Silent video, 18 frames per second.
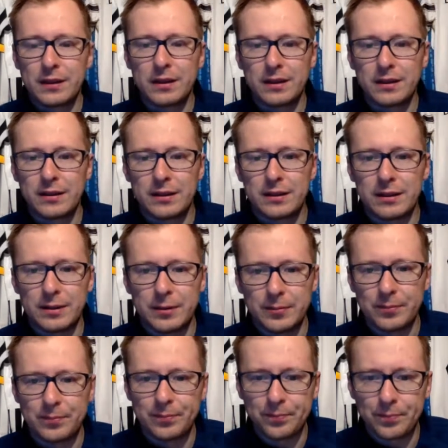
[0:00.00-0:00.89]

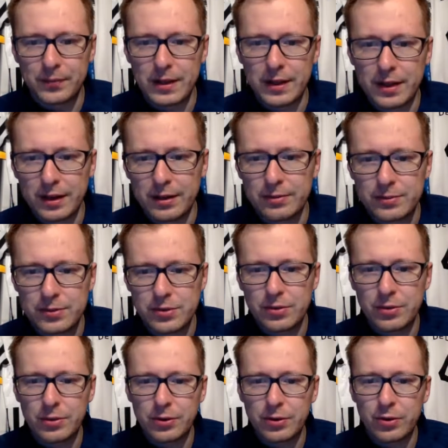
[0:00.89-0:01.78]
Yeah, so
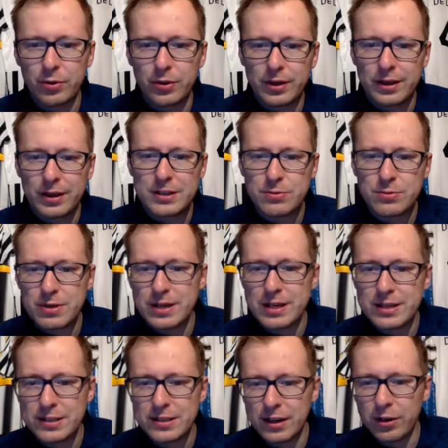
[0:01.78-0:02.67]
there you go. It's really
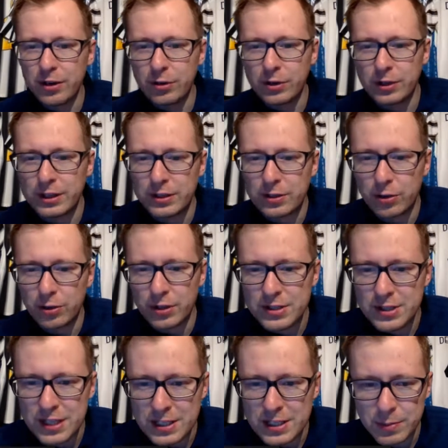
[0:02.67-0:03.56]
easy. I learned it in only
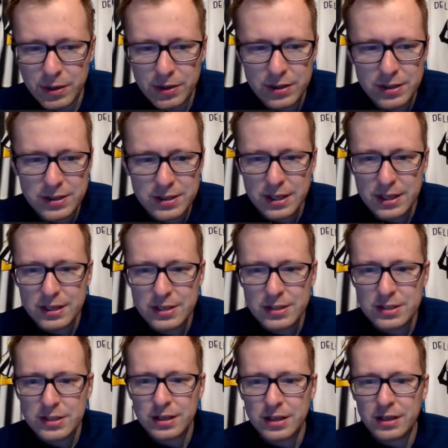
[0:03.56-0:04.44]
6 months,
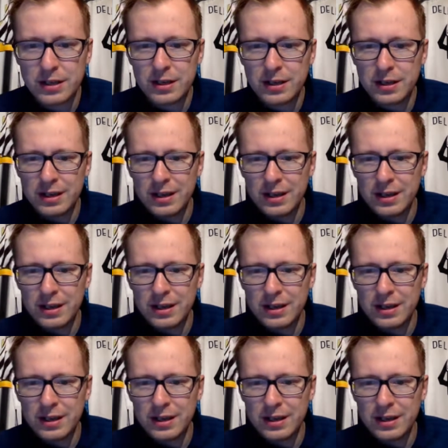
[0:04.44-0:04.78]
says Naeem.